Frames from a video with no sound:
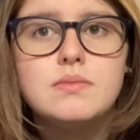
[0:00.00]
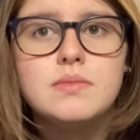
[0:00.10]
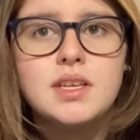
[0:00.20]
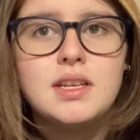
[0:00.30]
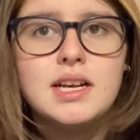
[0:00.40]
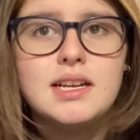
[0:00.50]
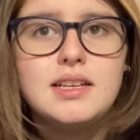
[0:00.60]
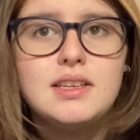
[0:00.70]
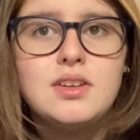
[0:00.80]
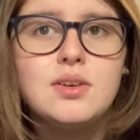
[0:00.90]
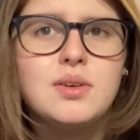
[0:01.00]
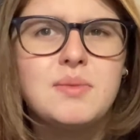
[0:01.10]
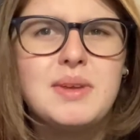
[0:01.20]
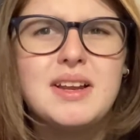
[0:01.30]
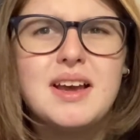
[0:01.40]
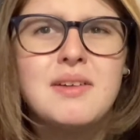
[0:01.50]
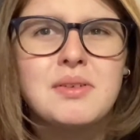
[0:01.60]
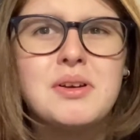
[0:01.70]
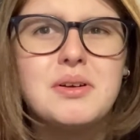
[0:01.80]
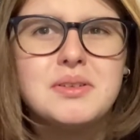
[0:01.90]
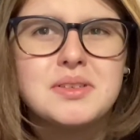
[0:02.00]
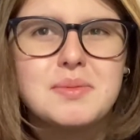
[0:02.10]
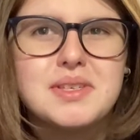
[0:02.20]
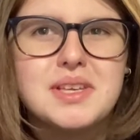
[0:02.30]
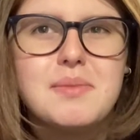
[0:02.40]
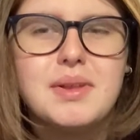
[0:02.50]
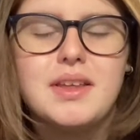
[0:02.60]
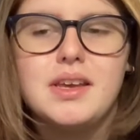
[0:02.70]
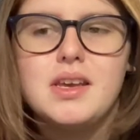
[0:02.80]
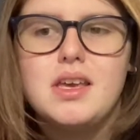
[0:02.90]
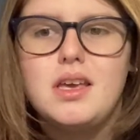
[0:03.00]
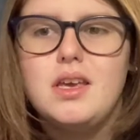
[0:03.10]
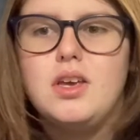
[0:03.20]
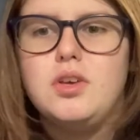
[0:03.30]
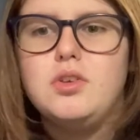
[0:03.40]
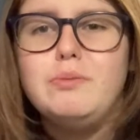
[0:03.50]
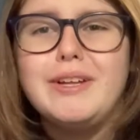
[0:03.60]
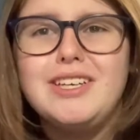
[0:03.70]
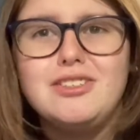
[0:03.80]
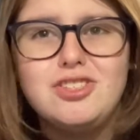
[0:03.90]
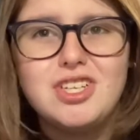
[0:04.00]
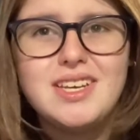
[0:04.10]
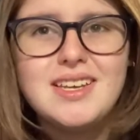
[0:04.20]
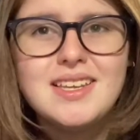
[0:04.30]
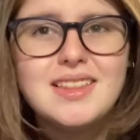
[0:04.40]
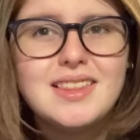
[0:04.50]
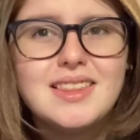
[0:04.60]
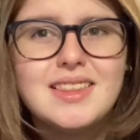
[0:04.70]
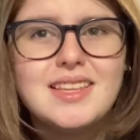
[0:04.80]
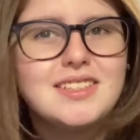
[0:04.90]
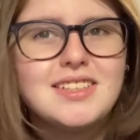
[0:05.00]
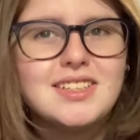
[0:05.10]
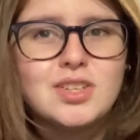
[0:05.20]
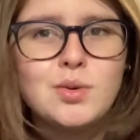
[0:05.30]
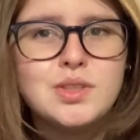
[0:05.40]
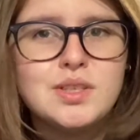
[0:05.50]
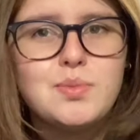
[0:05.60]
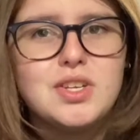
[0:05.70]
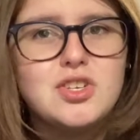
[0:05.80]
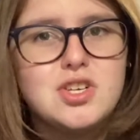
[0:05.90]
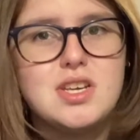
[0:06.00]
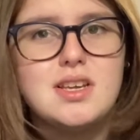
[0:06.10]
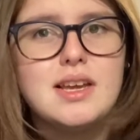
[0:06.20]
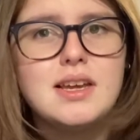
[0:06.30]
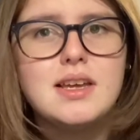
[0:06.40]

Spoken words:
Like, not, you know what I mean, not every note is going to be the same, but like, you play a G, that's always going to be a G.